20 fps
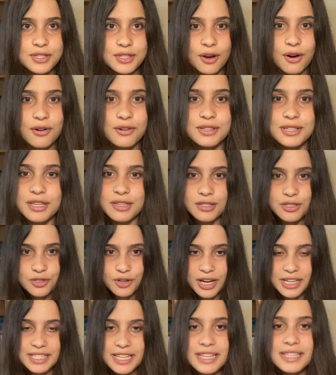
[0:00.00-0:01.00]
sorrows and
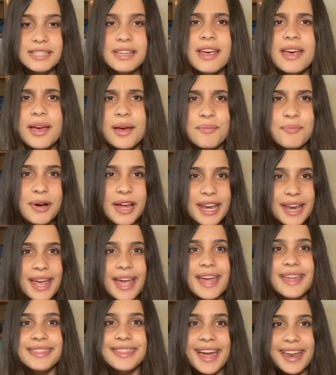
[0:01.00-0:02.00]
stresses, but
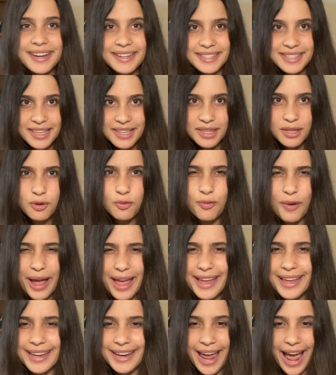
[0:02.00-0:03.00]
that isn't the
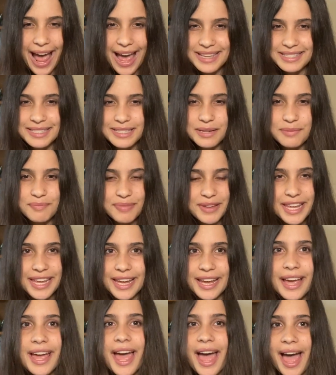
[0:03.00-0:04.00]
way it has to be,
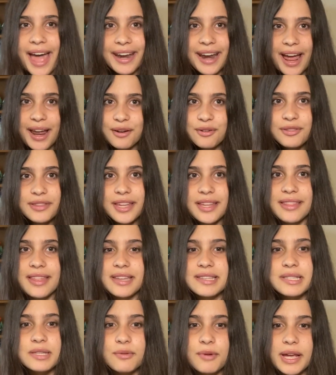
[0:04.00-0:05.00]
and I don't think
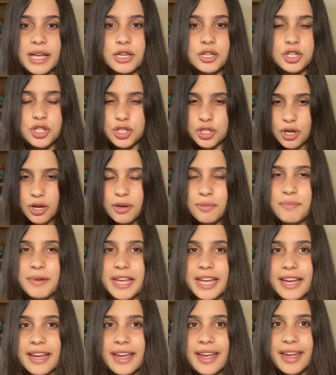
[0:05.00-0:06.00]
that's the way it should
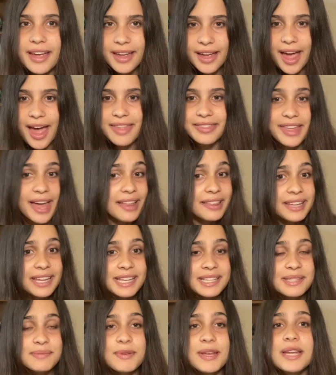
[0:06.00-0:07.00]
be. And that
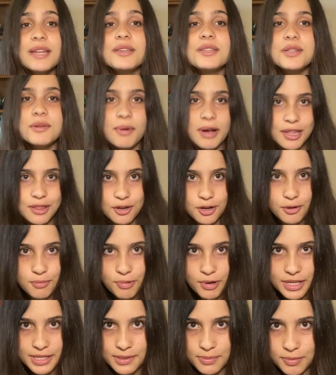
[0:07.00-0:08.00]
leads me to my third
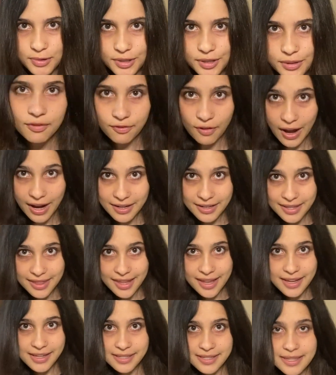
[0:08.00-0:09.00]
principle. Find
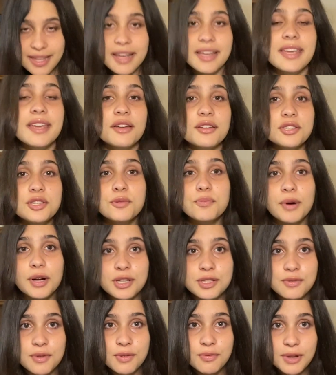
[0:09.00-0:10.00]
things that kill two
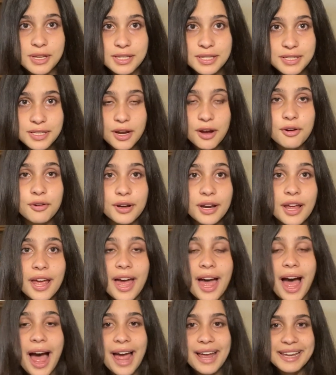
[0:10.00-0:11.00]
birds with one stone.
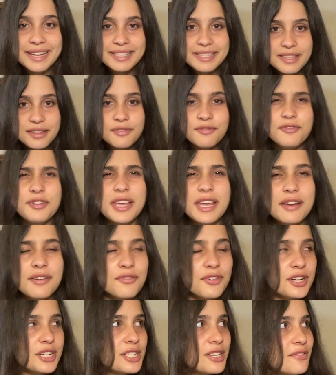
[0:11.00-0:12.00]
I guess the vegan
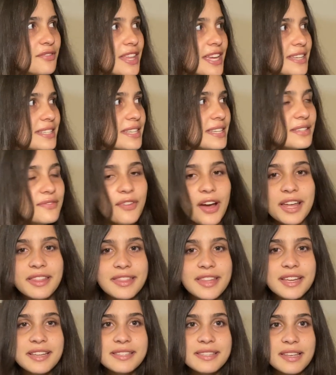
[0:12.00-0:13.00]
version of this is find
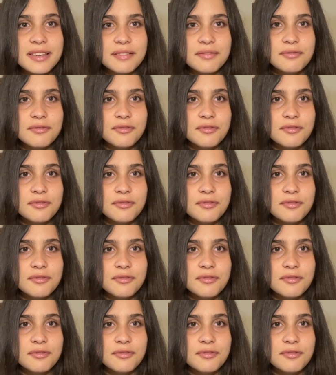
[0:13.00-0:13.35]
things that